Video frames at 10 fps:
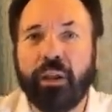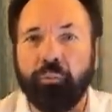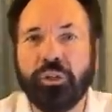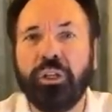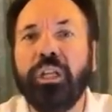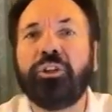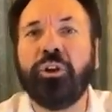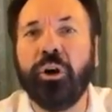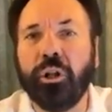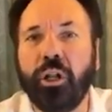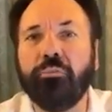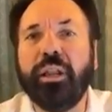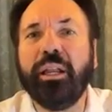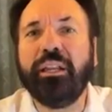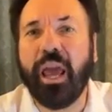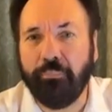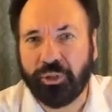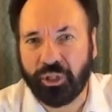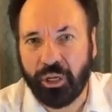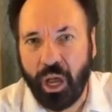That was an eternal
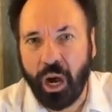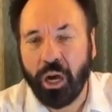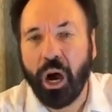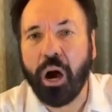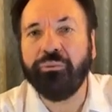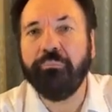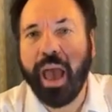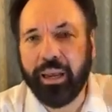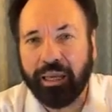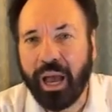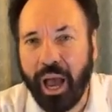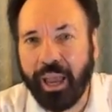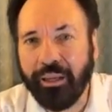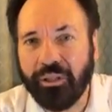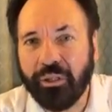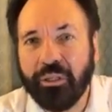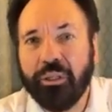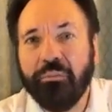redemption of mankind